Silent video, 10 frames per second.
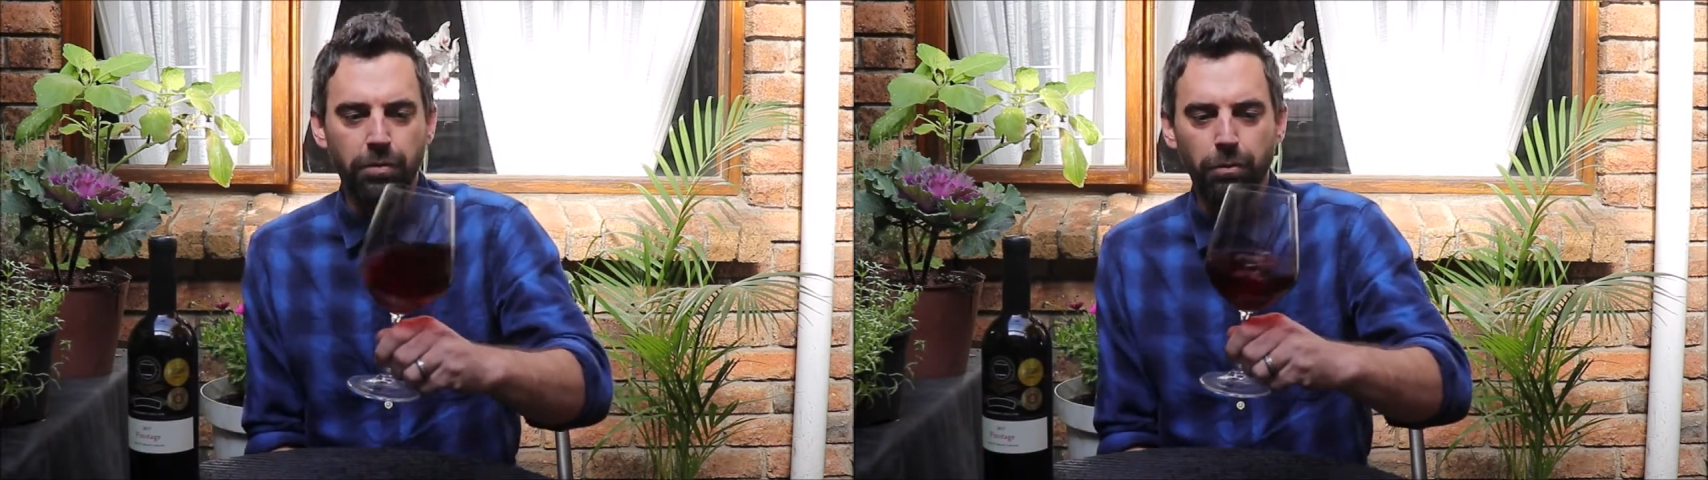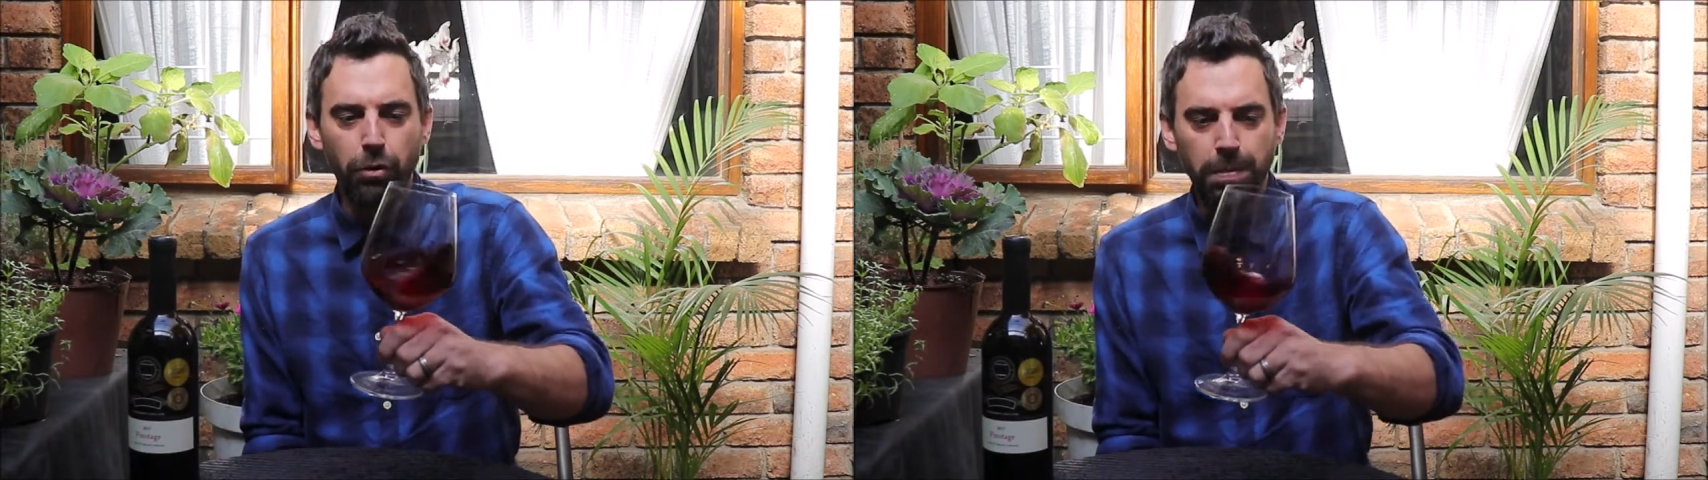
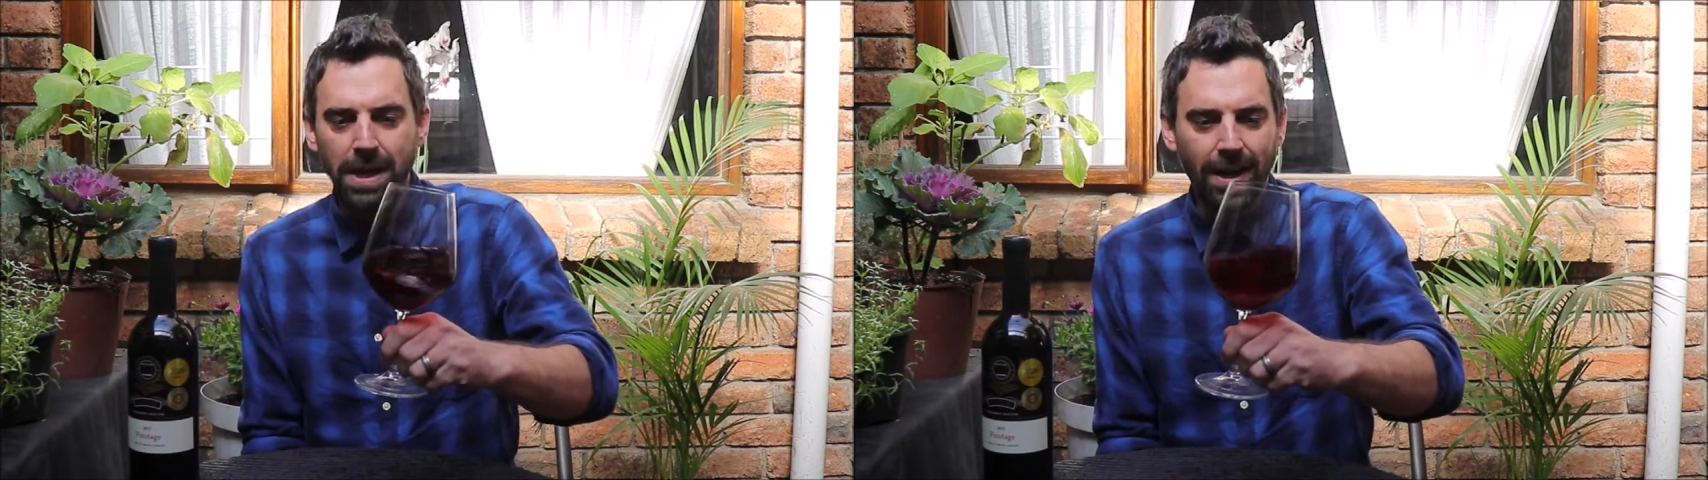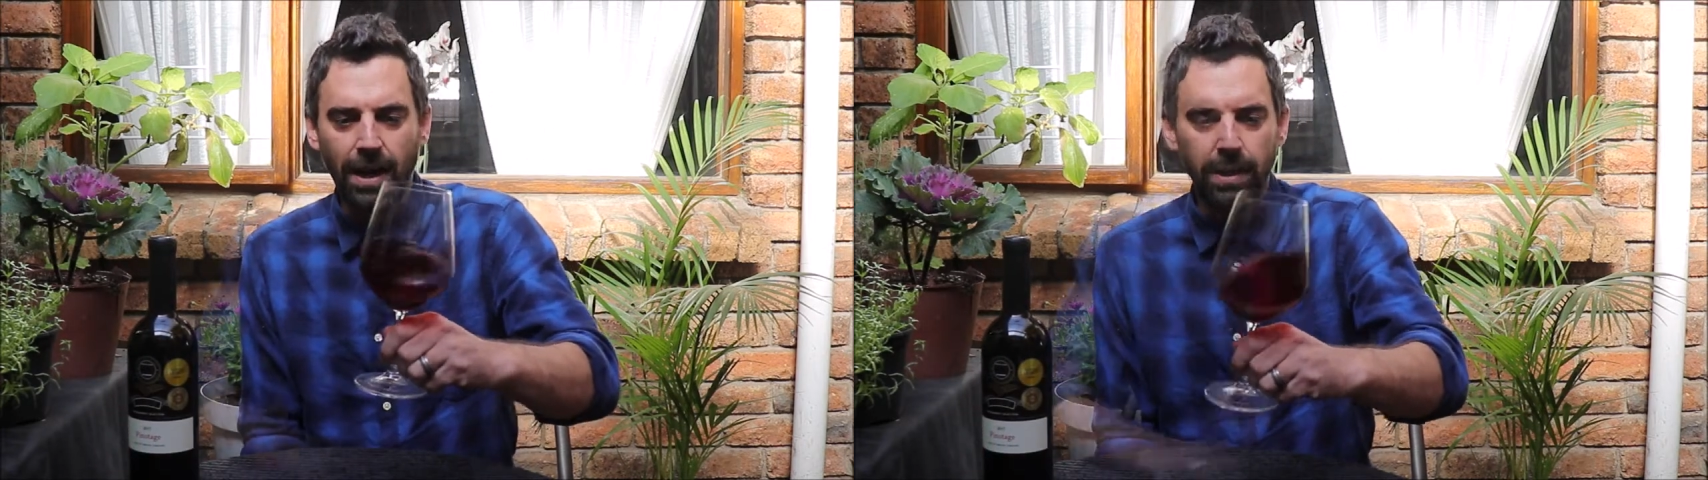ruby
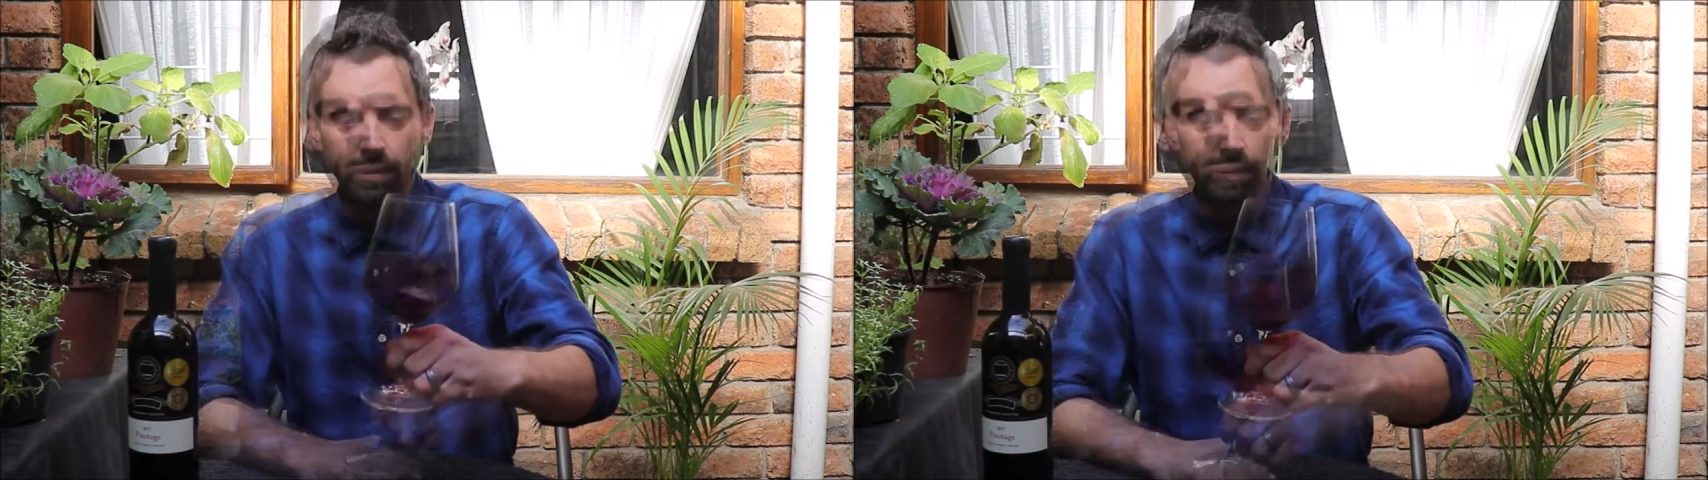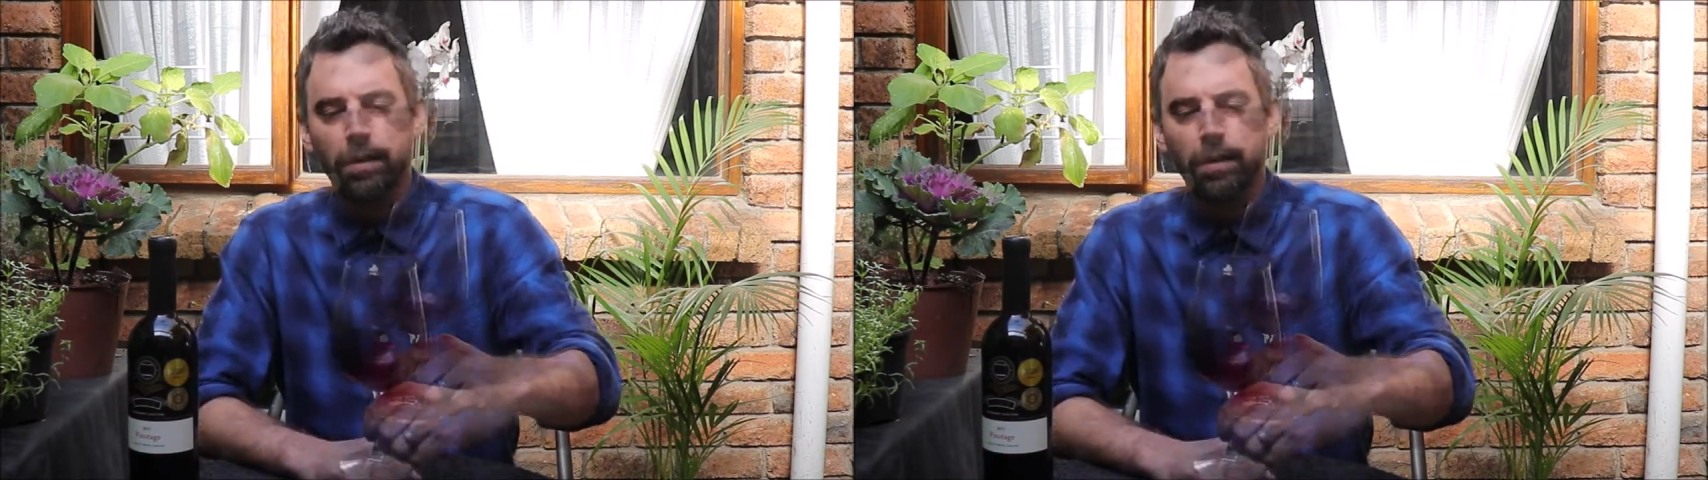color.